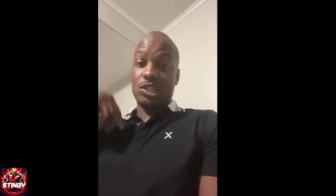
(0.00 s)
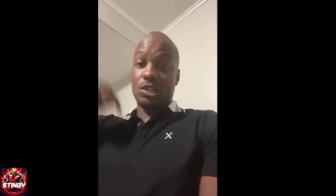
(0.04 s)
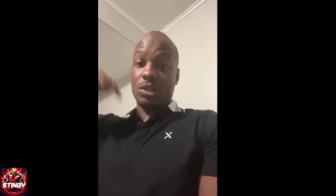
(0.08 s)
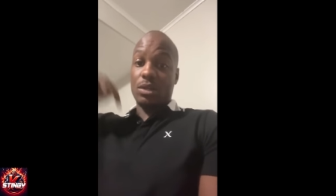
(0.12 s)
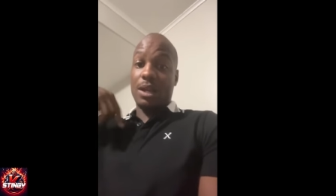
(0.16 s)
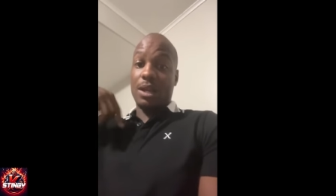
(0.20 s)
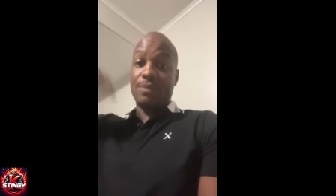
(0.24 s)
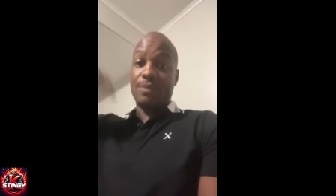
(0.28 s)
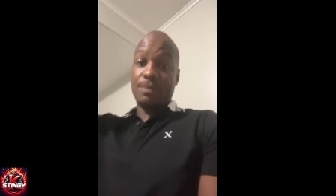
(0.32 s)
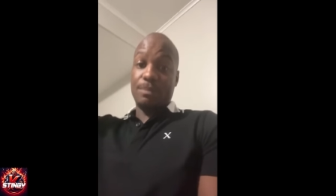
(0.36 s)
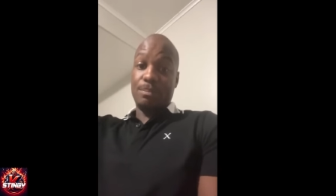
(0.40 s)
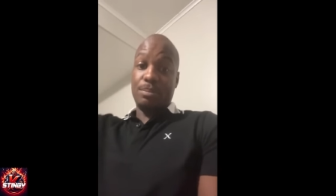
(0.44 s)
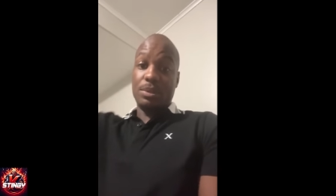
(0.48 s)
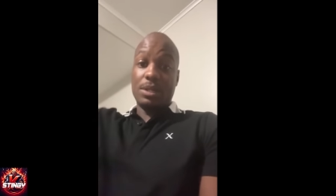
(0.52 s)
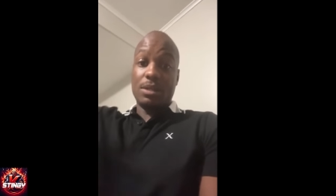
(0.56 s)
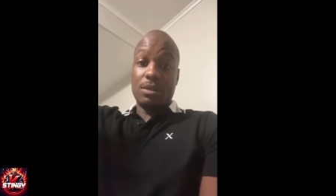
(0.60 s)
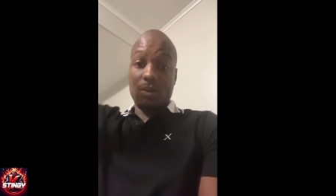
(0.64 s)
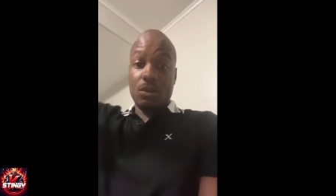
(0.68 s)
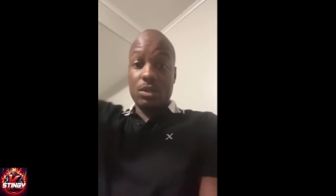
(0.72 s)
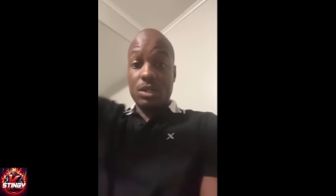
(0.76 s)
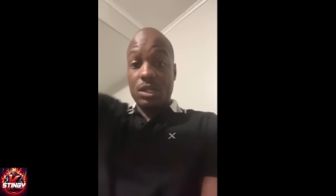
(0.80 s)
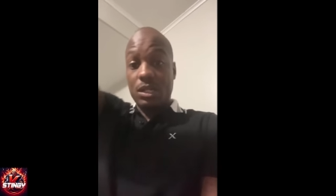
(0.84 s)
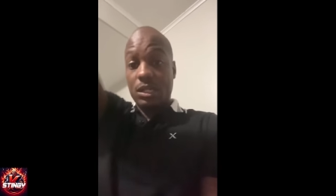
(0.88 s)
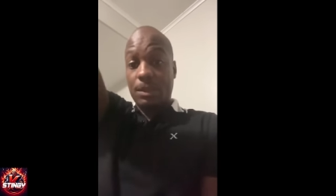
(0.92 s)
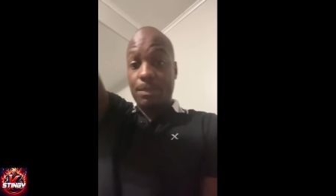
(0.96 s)
I take my
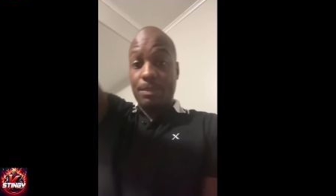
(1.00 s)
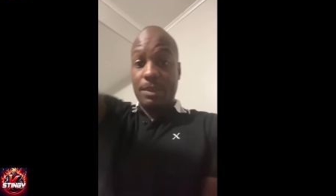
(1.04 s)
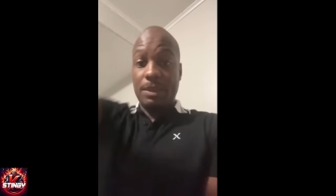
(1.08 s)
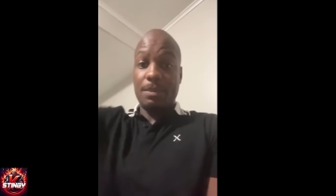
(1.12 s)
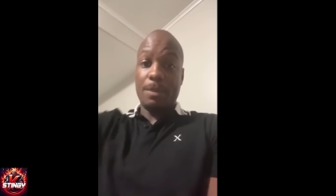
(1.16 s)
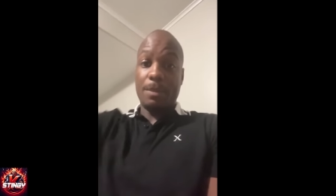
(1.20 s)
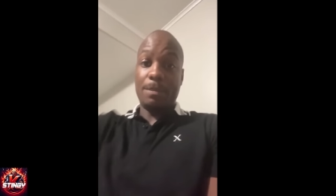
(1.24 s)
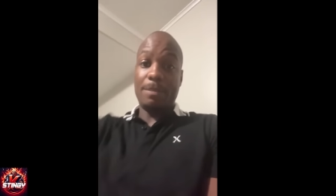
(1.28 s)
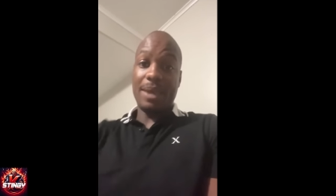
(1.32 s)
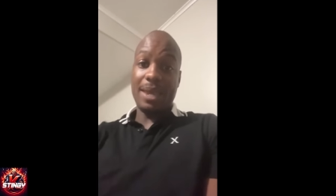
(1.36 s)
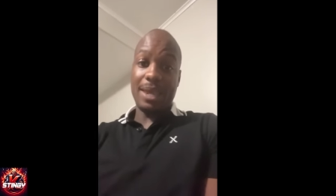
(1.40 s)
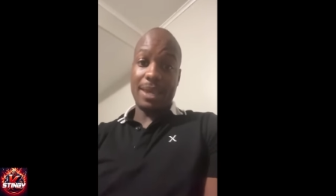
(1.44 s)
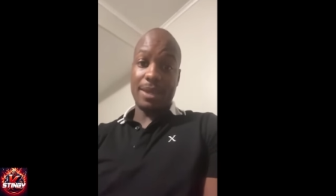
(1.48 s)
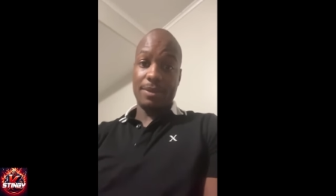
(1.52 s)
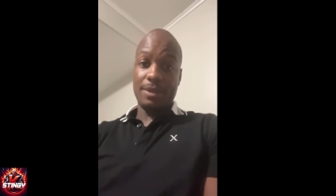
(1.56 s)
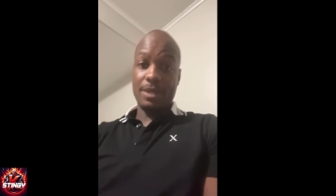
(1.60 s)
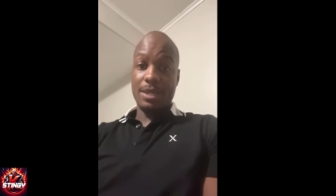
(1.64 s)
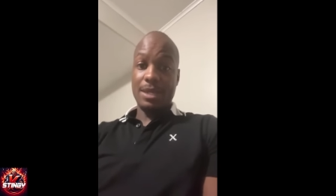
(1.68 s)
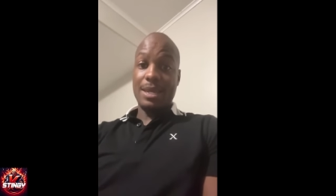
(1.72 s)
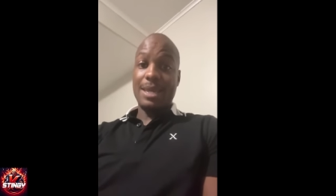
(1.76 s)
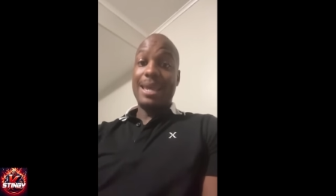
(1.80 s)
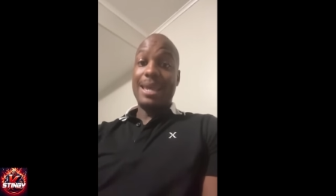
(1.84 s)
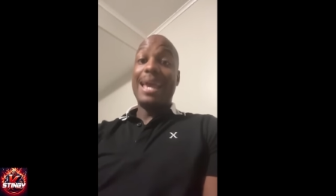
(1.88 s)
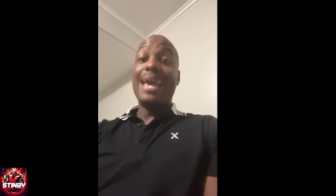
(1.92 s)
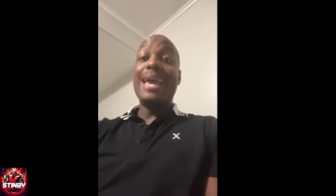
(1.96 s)
shirt off and put it on other
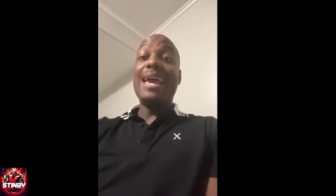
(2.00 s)
people's